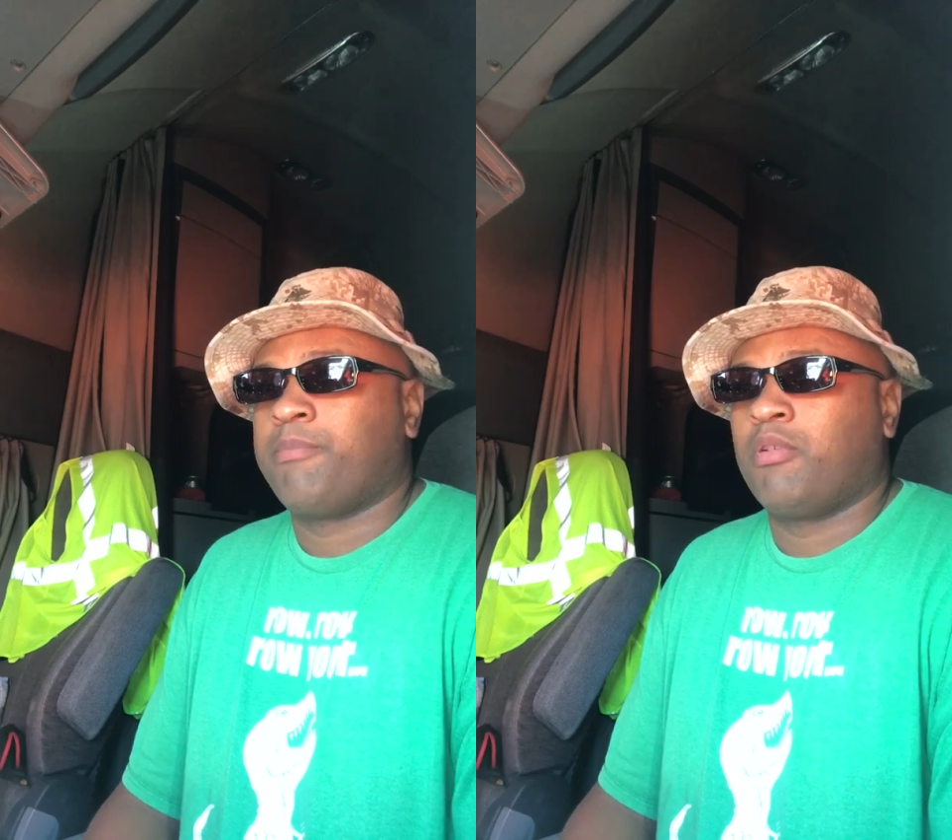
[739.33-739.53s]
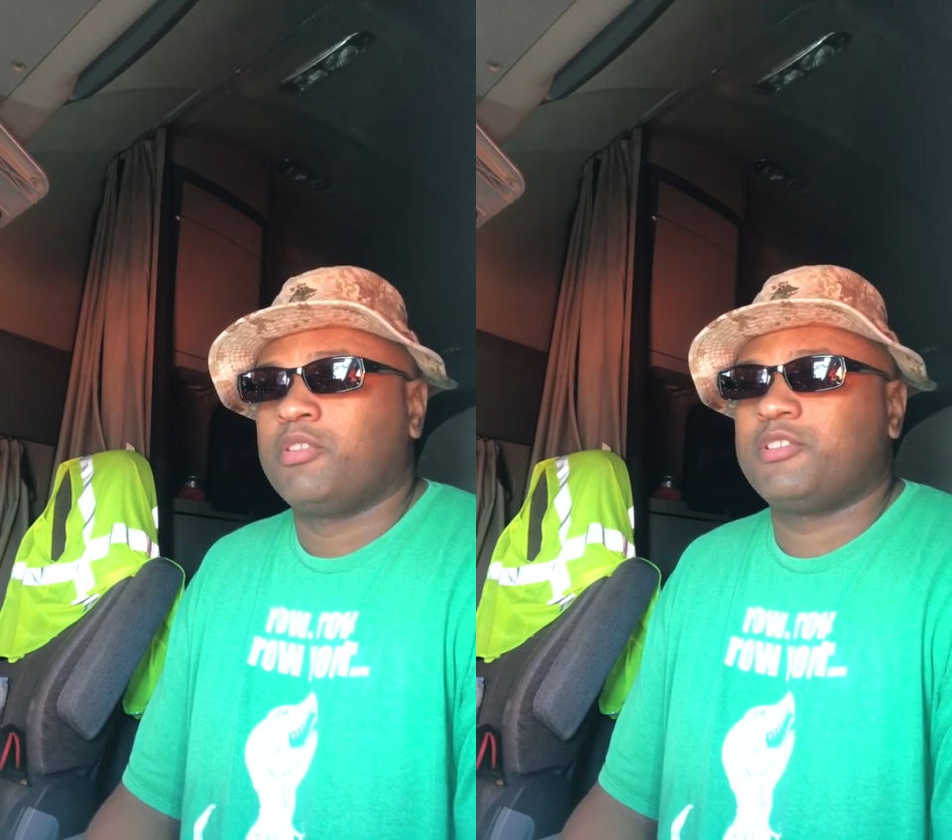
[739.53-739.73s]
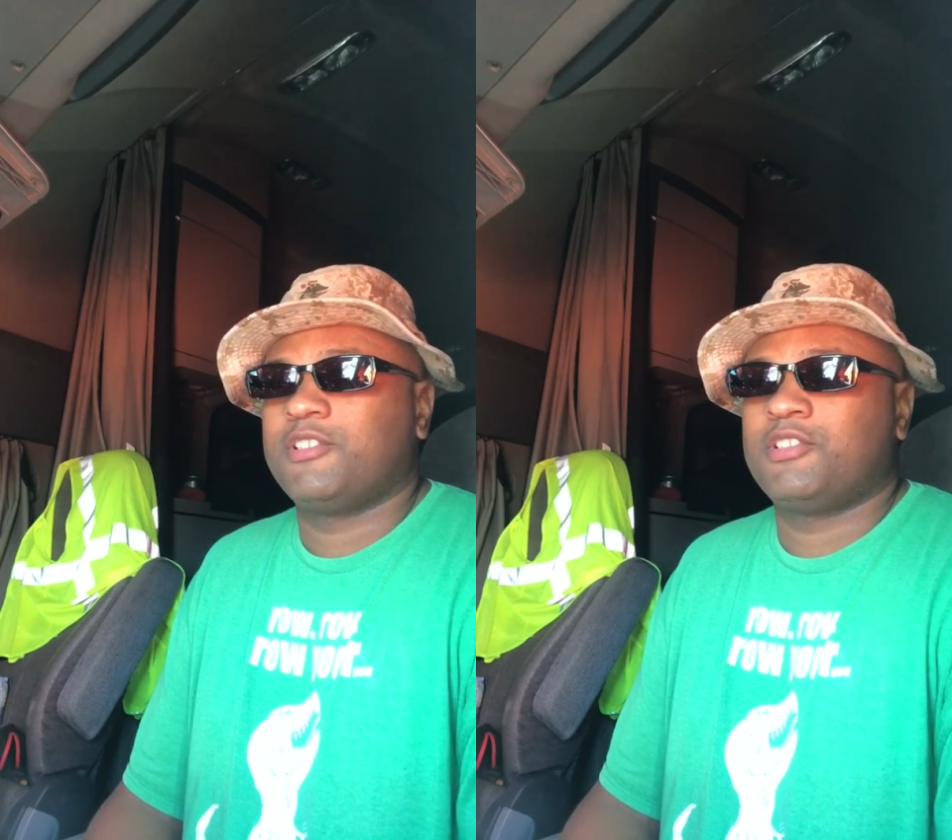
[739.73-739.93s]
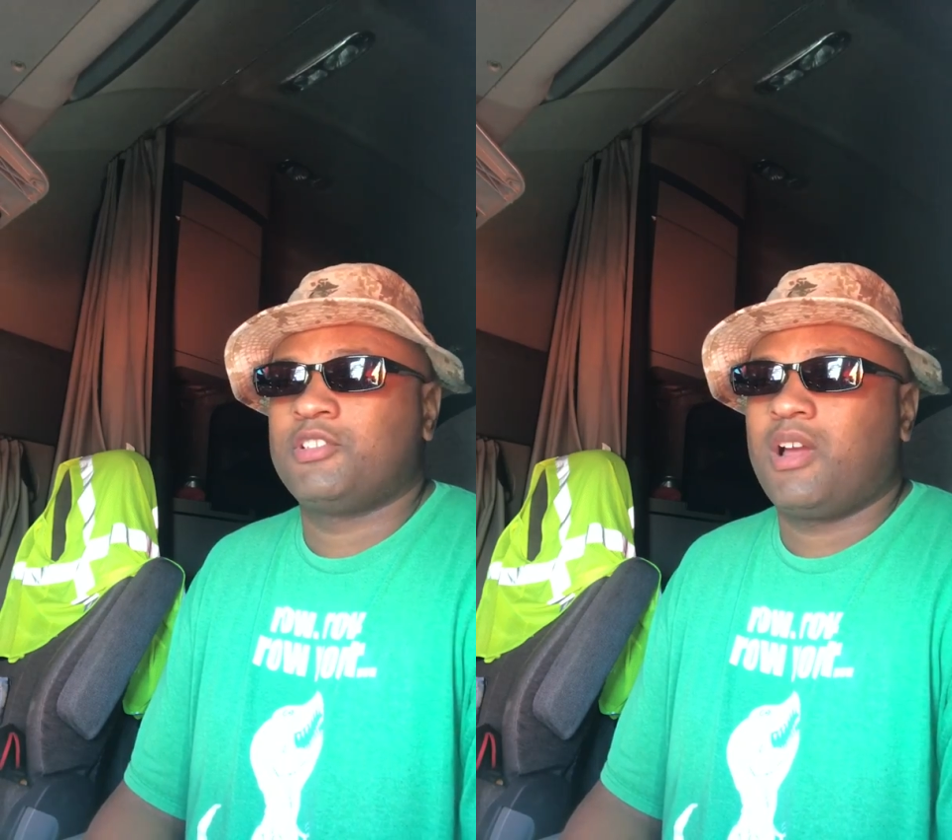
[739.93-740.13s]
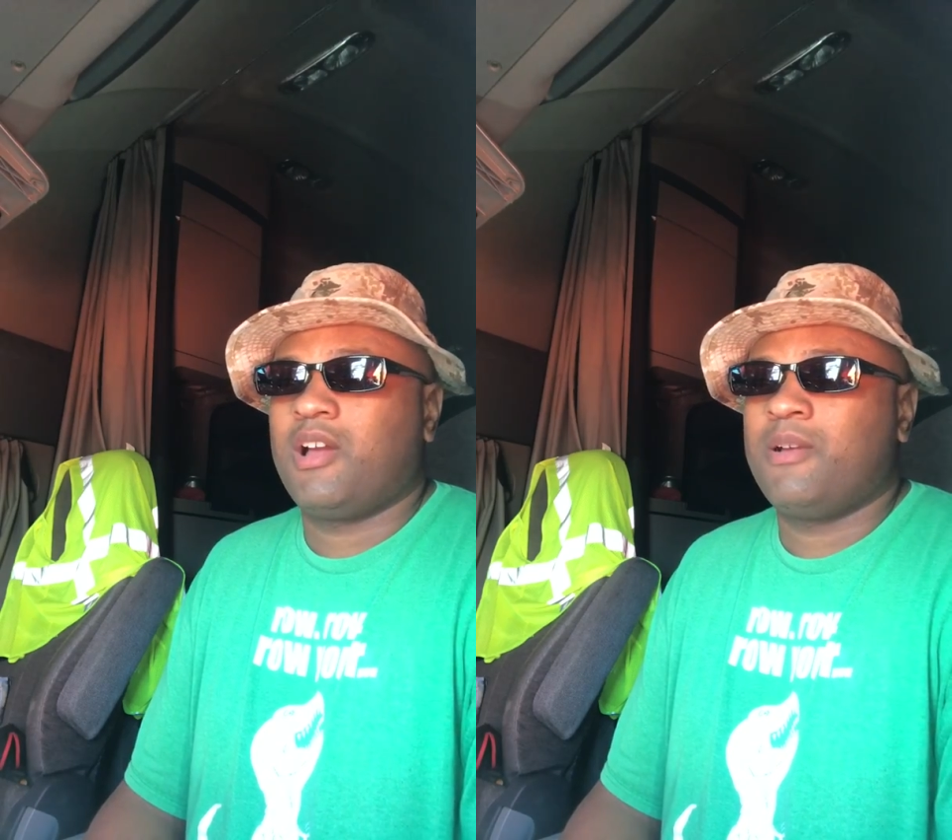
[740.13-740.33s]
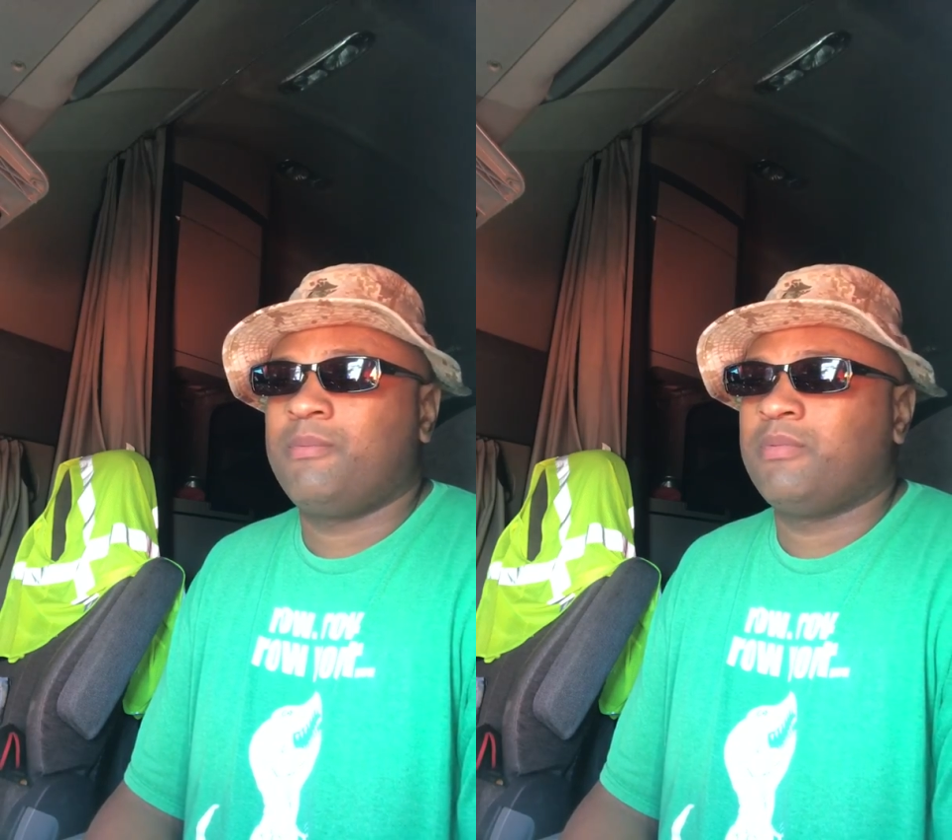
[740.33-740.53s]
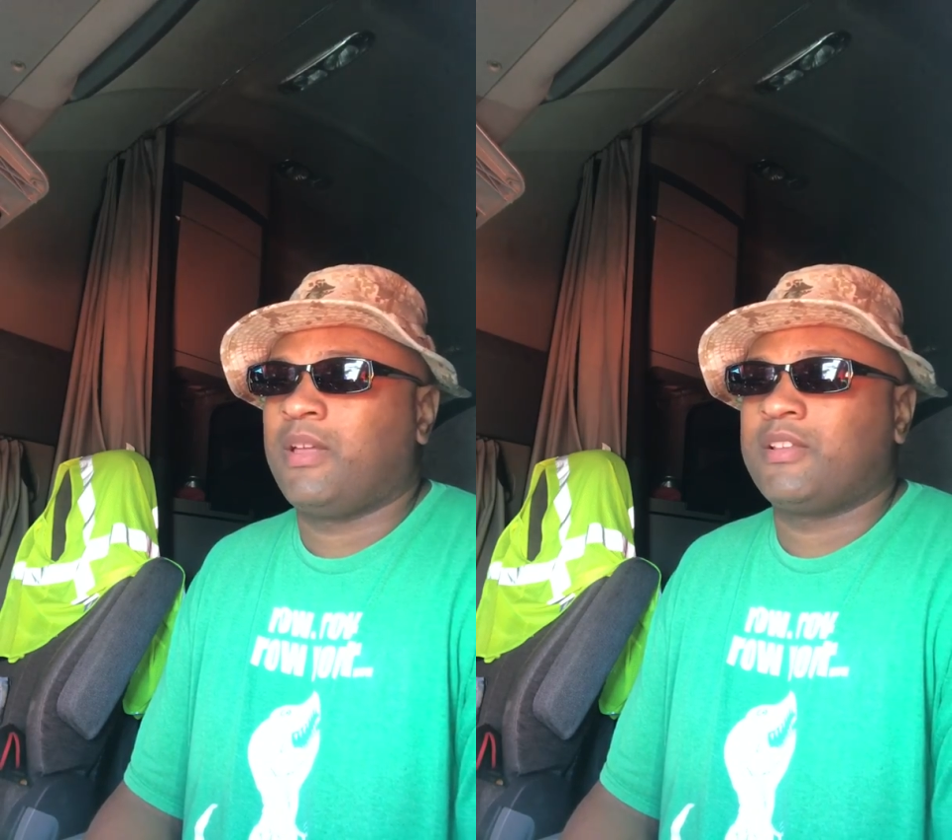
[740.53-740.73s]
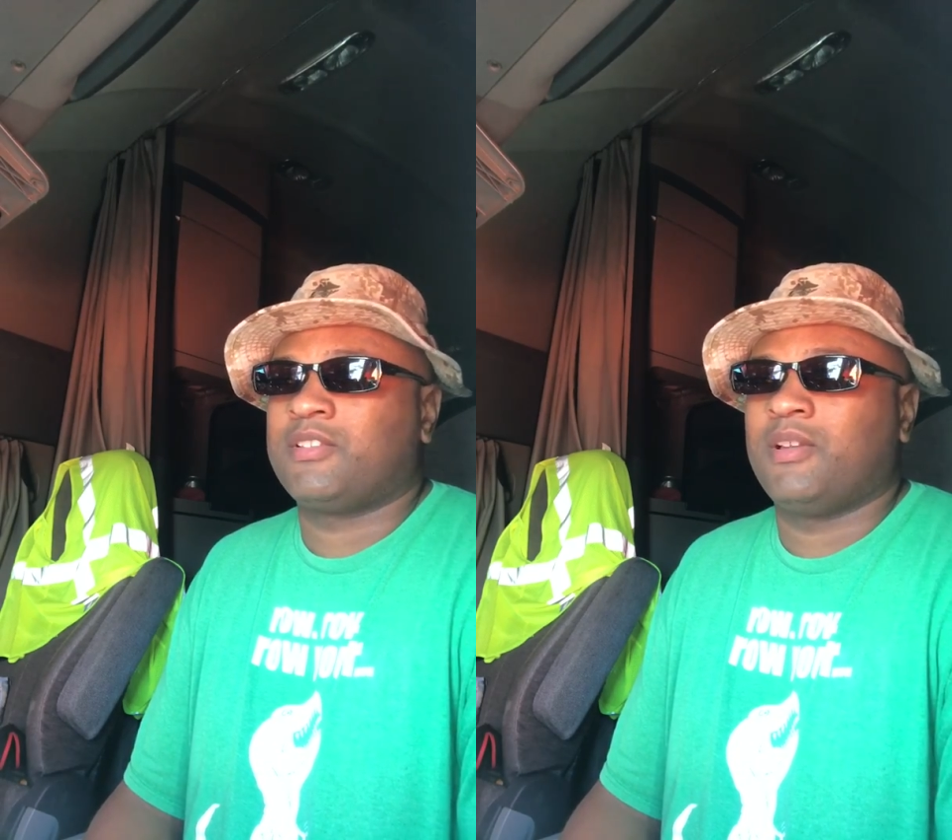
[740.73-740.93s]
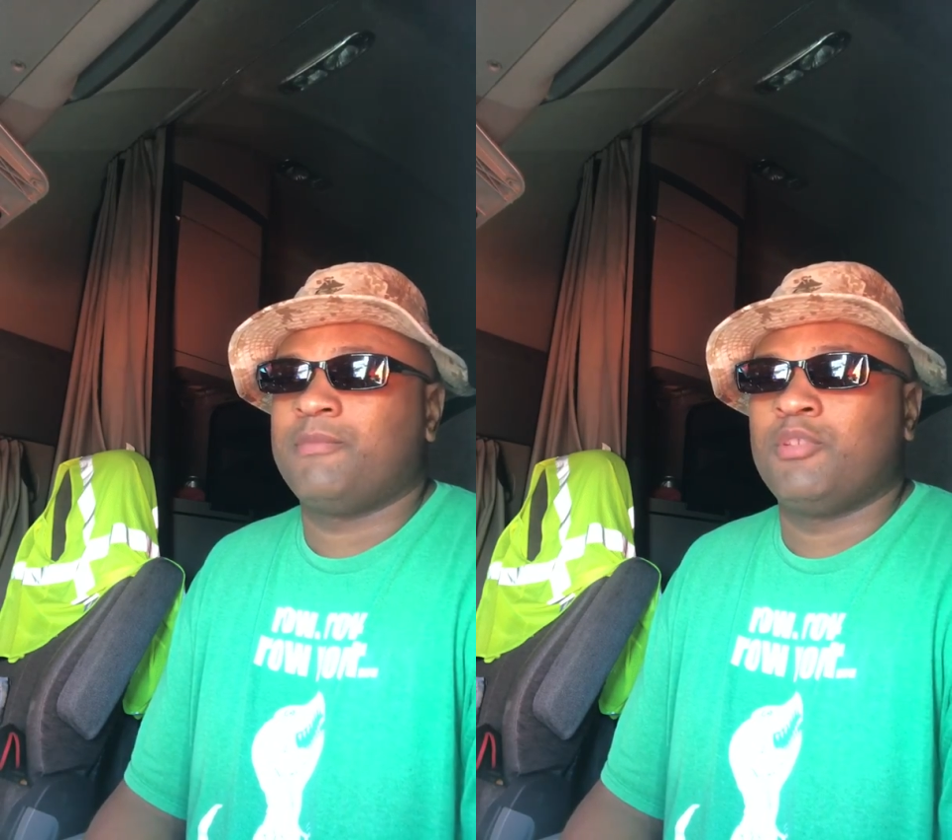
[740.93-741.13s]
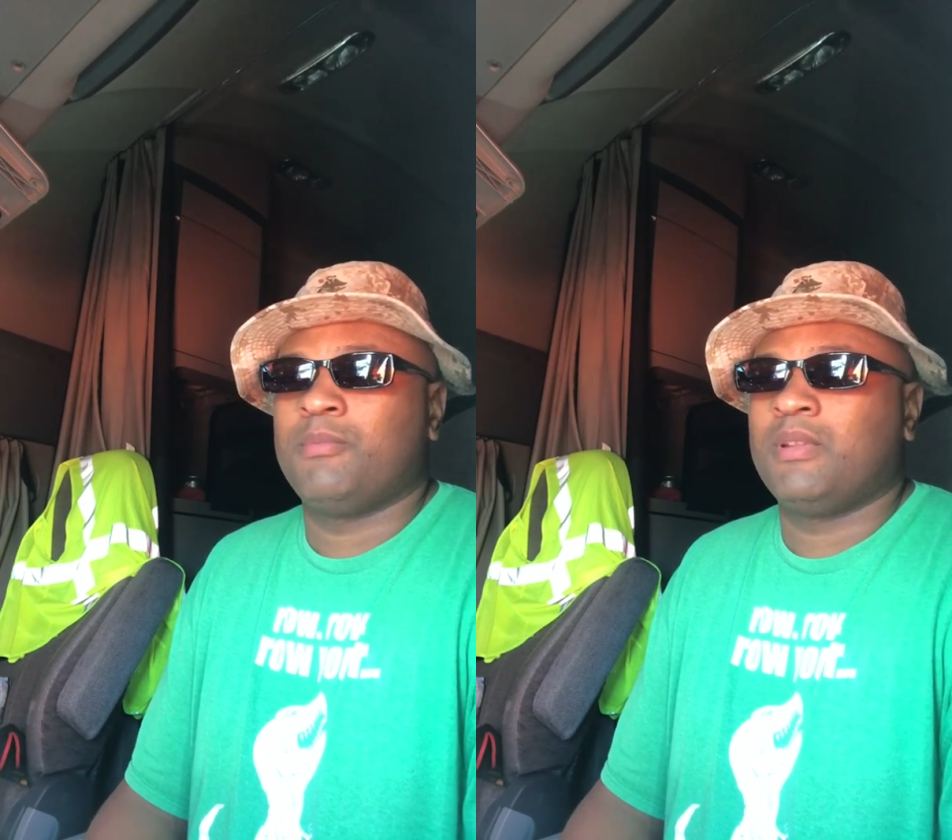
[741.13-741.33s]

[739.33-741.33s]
Approach this job like something you've